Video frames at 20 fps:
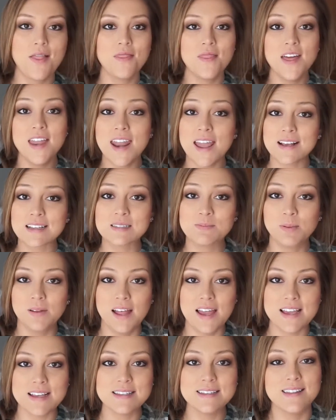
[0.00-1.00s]
The next
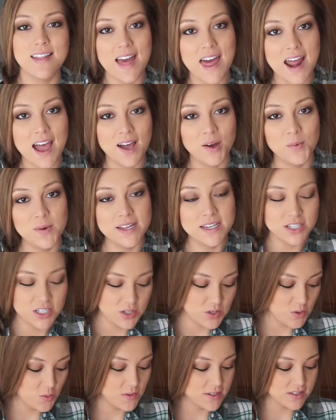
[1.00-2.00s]
place that I went
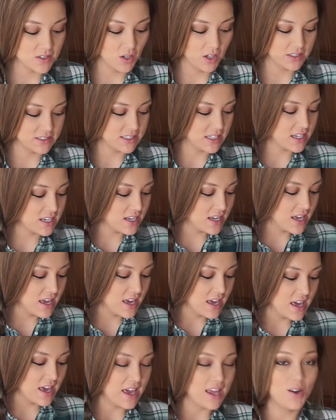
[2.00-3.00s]
to was Ulta,
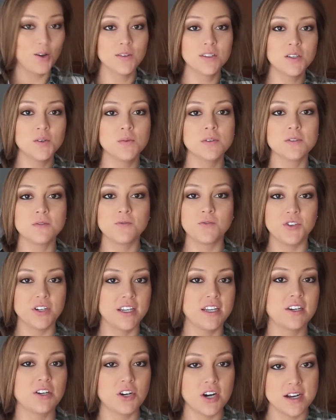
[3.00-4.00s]
and Ulta was
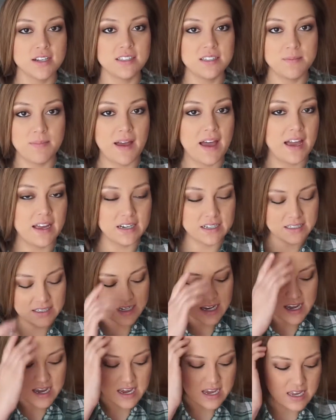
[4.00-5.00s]
freaking crazy packed,
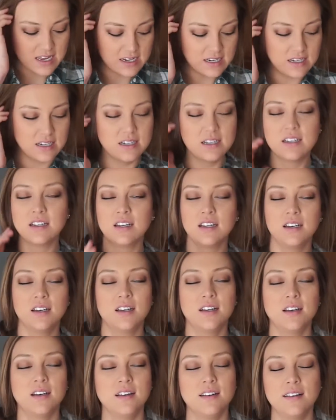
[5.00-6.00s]
and
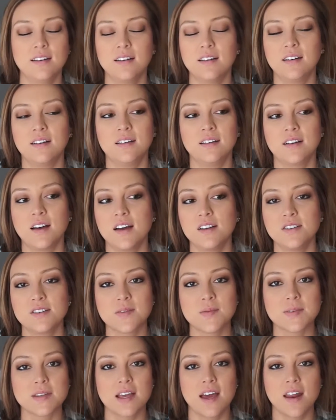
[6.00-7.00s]
I
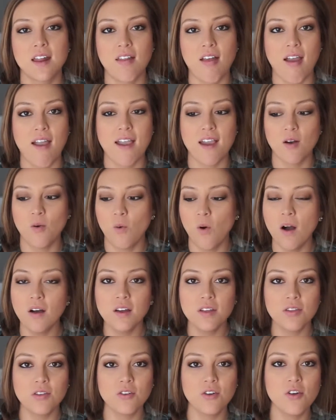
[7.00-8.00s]
just was kind of like
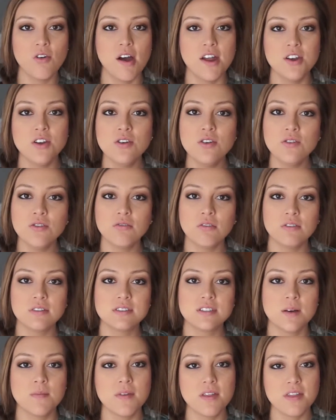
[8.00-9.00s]
walking through. I knew
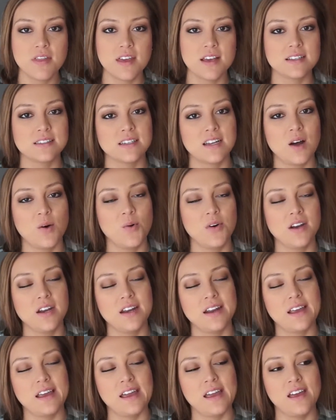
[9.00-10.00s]
some of the things that I wanted
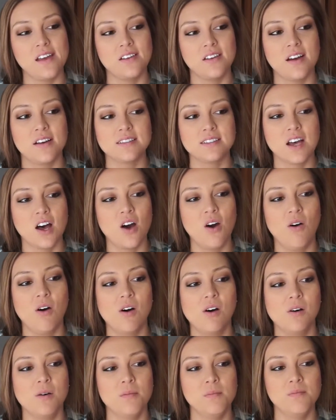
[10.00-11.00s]
to get. I
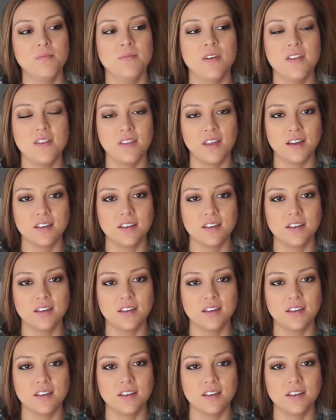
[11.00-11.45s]
saw in